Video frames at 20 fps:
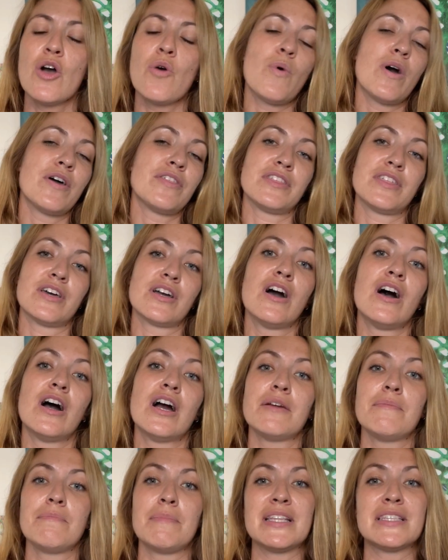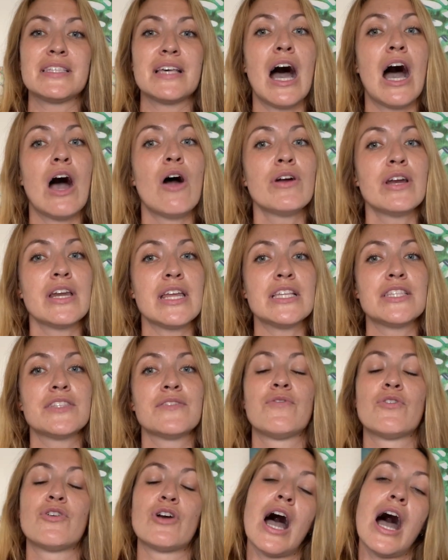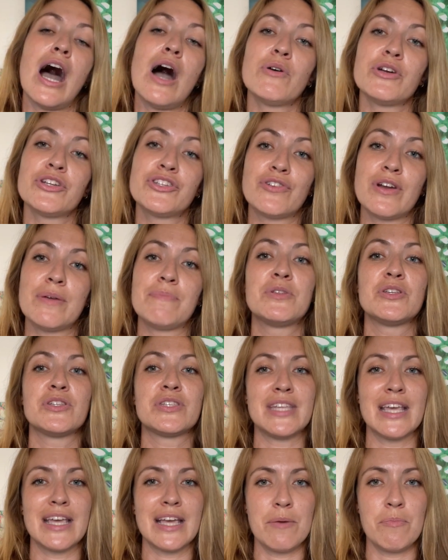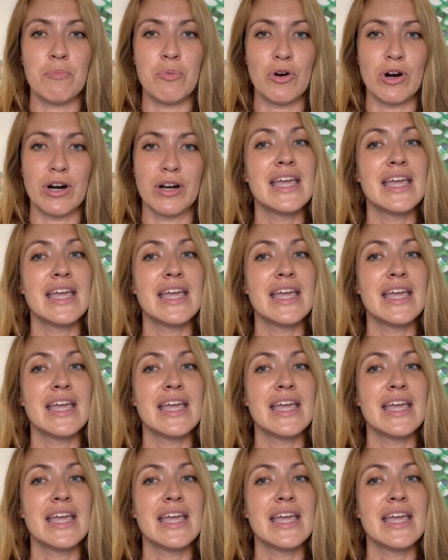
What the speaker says: whether the card meets our needs for our trip to Singapore.